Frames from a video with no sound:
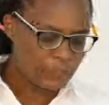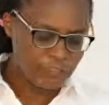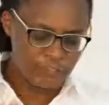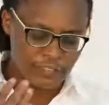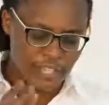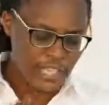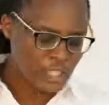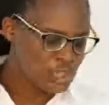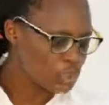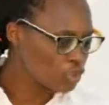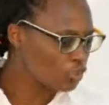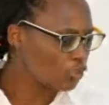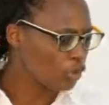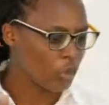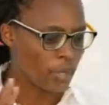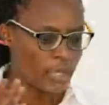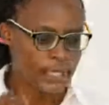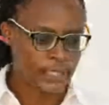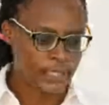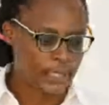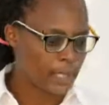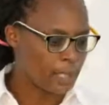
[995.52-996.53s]
flash
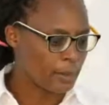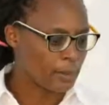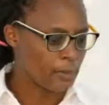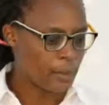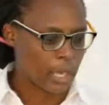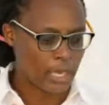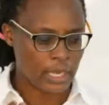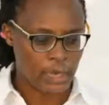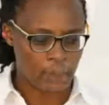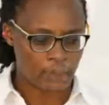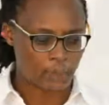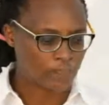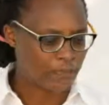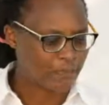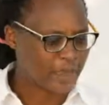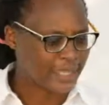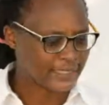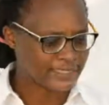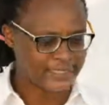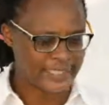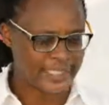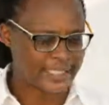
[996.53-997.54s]
forward a couple of
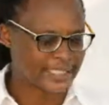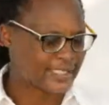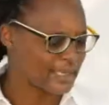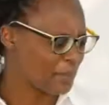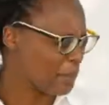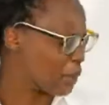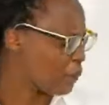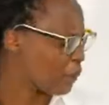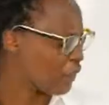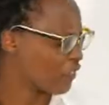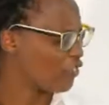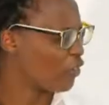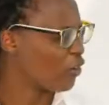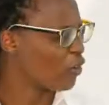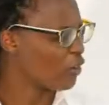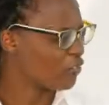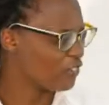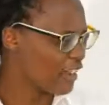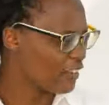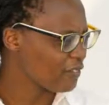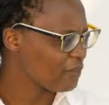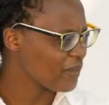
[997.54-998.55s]
months later, maybe 4
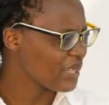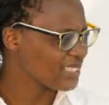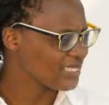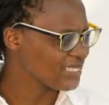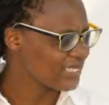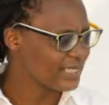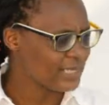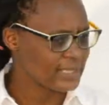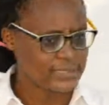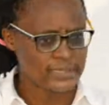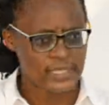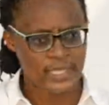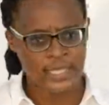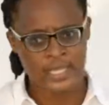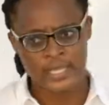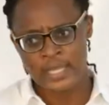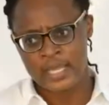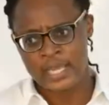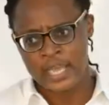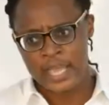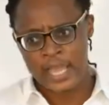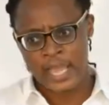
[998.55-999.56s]
or 5 months later,
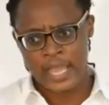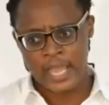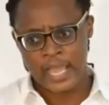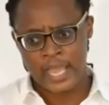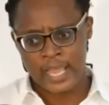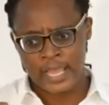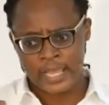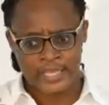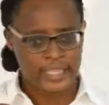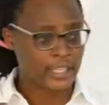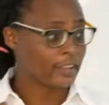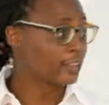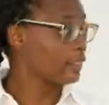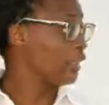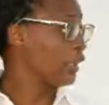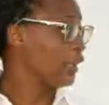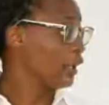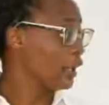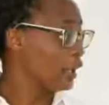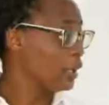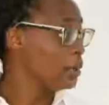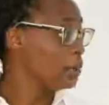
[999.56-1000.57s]
mm-hmm. I get
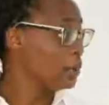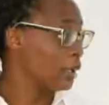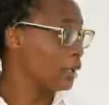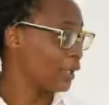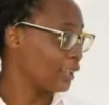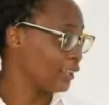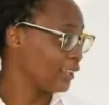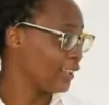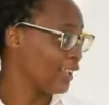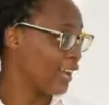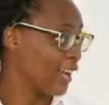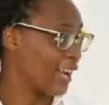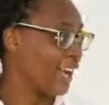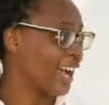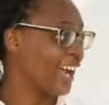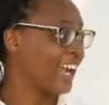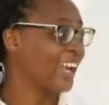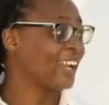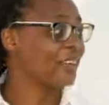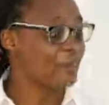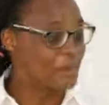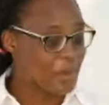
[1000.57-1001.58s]
the email.
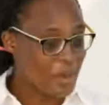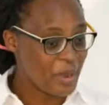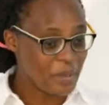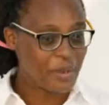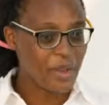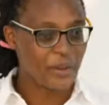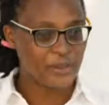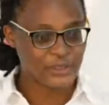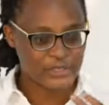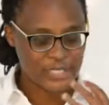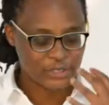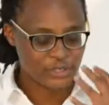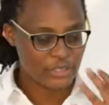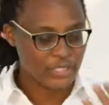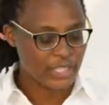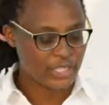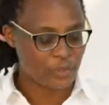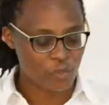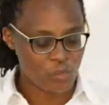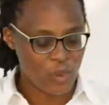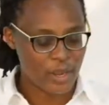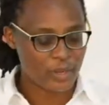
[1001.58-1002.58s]
I remember I was
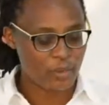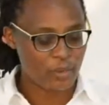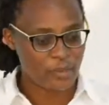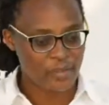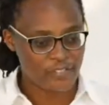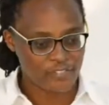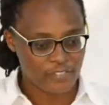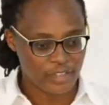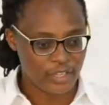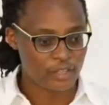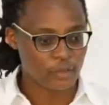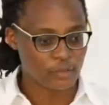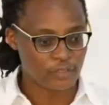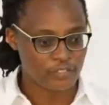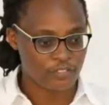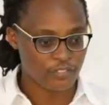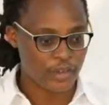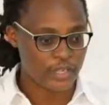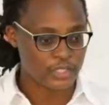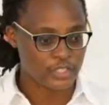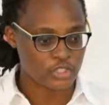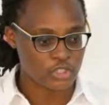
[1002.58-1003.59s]
actually at one of my very good
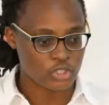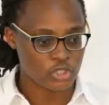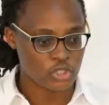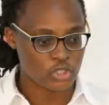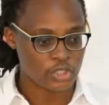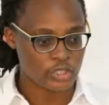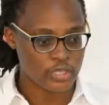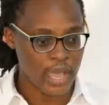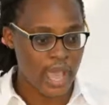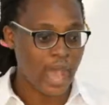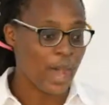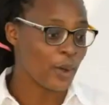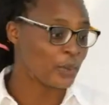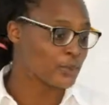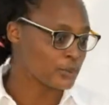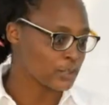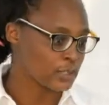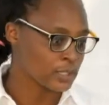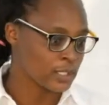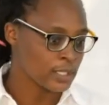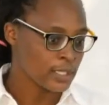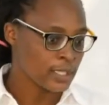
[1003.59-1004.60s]
friend's
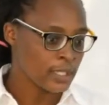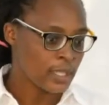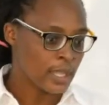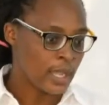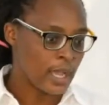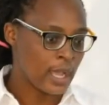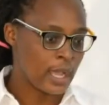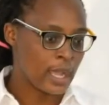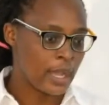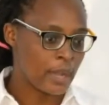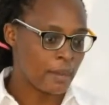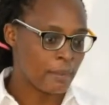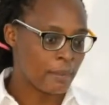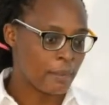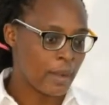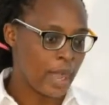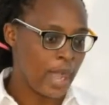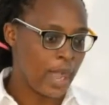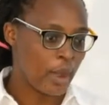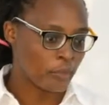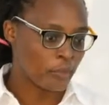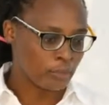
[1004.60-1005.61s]
house.
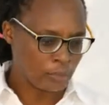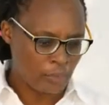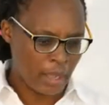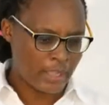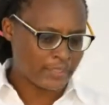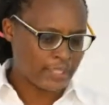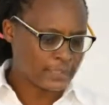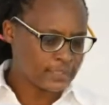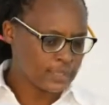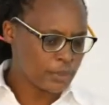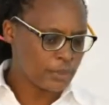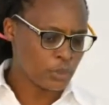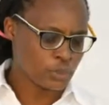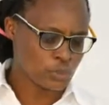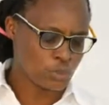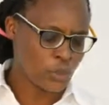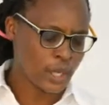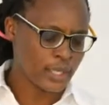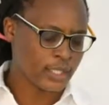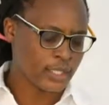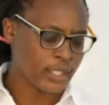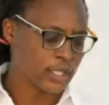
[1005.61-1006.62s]
Mm-hmm. At that time I
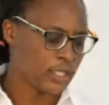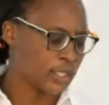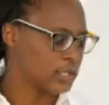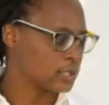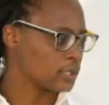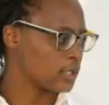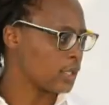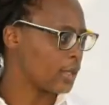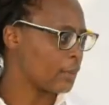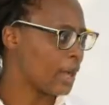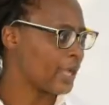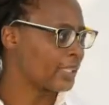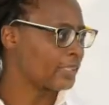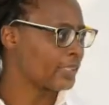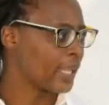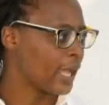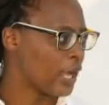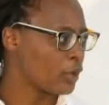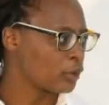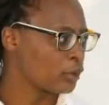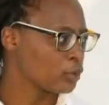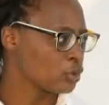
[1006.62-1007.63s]
was working at,
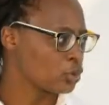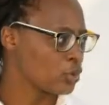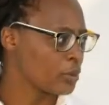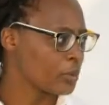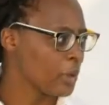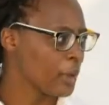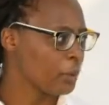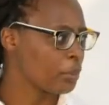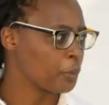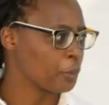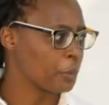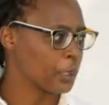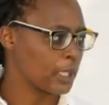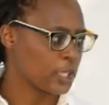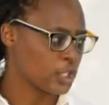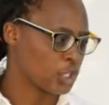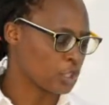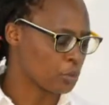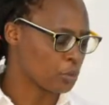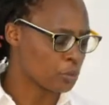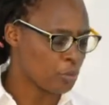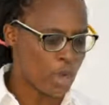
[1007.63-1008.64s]
I was doing my
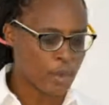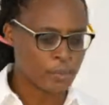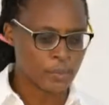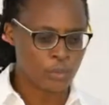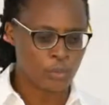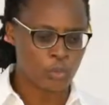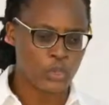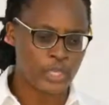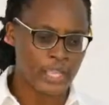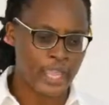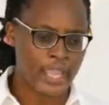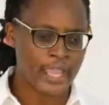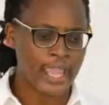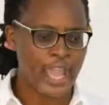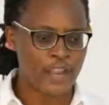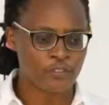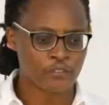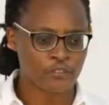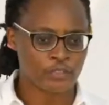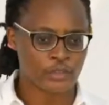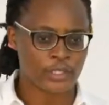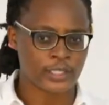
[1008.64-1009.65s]
pupillage at Mohammed Mugai
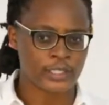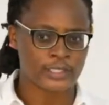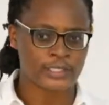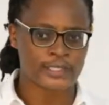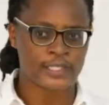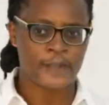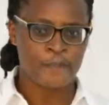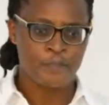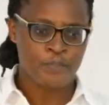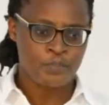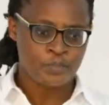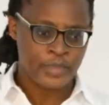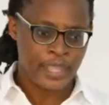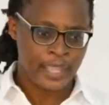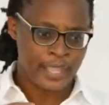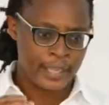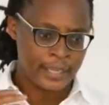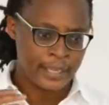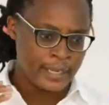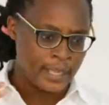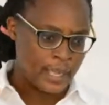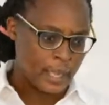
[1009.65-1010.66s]
Advocates,
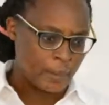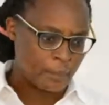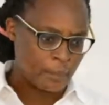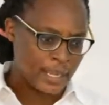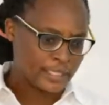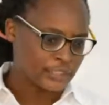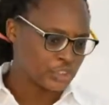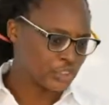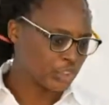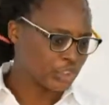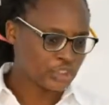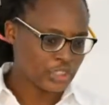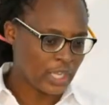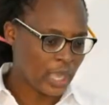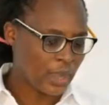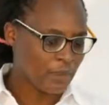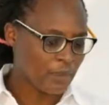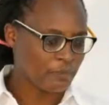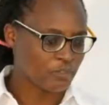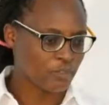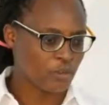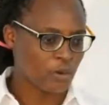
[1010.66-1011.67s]
mm-hmm. and I'd just
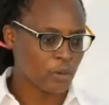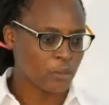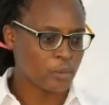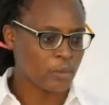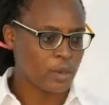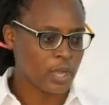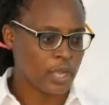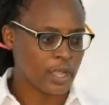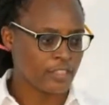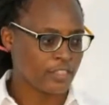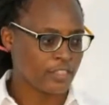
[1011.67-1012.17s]
come from